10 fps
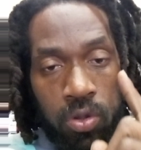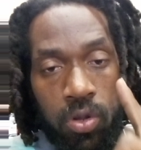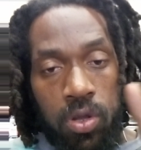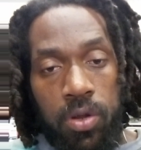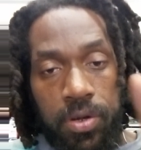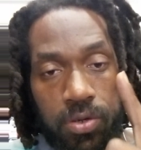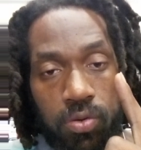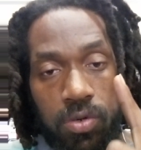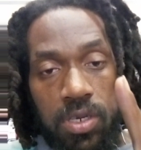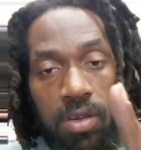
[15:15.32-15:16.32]
you're going
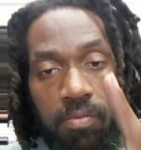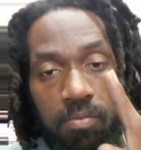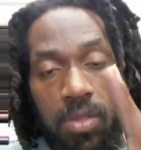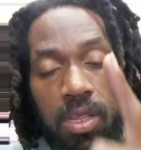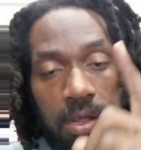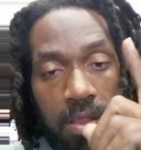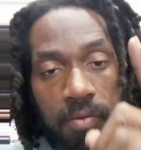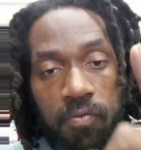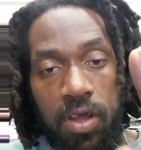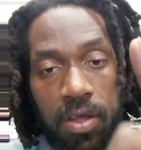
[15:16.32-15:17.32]
to give me and the
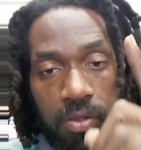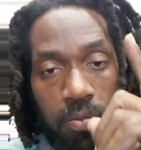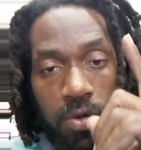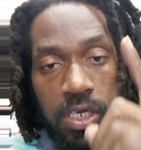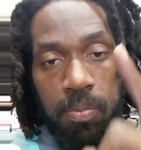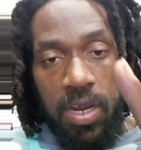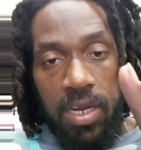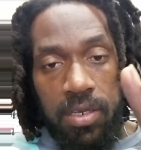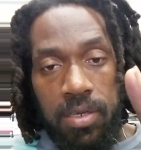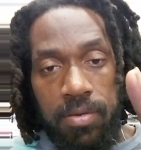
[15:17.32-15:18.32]
Father
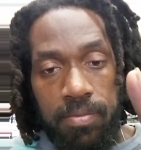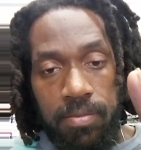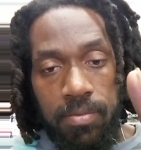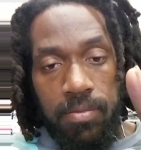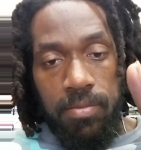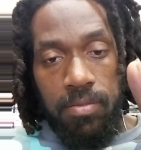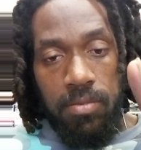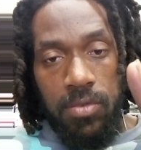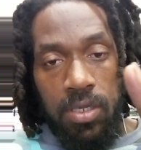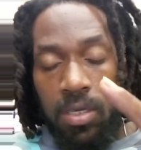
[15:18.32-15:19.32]
respect.
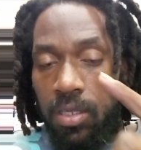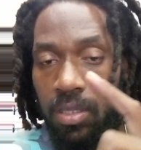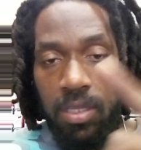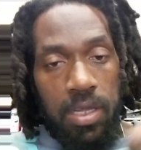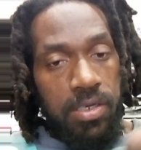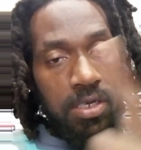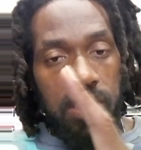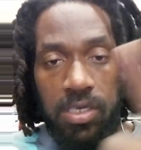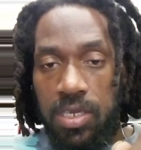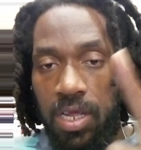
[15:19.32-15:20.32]
That is
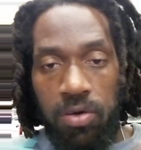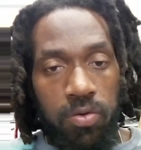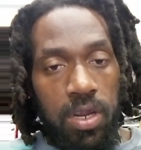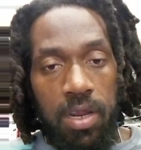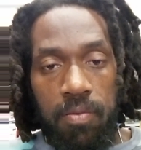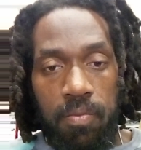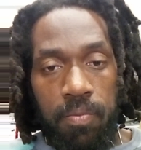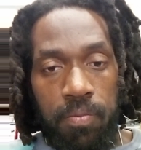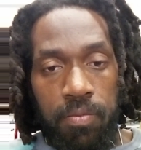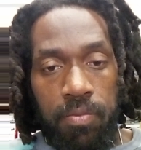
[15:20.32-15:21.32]
just dead on it.
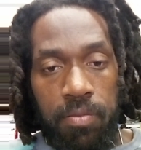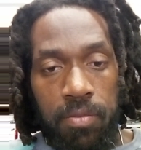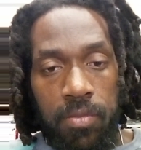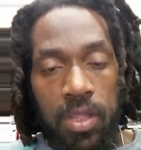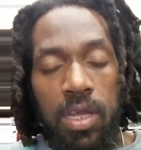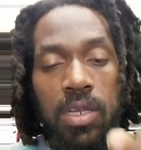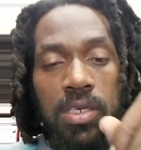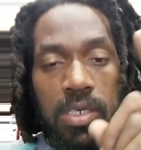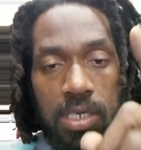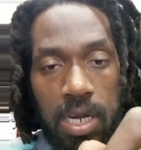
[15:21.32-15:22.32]

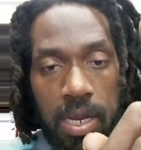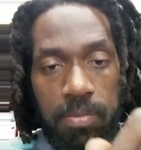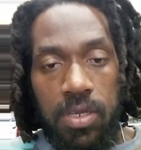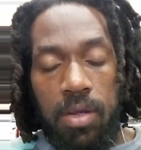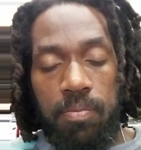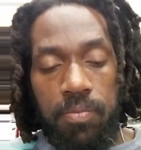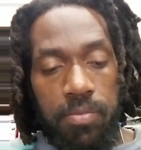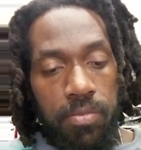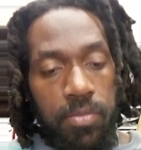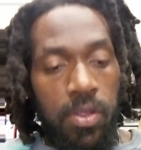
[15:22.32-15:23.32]
Time's up.
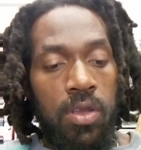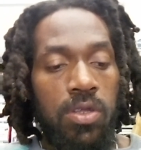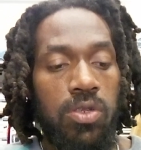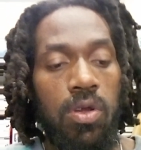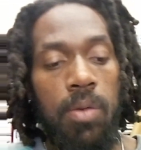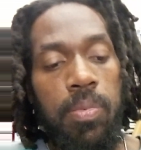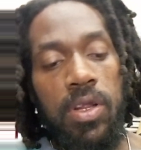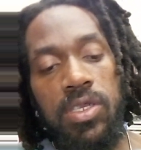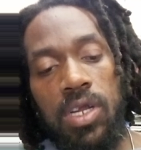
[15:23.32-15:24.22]
So I pray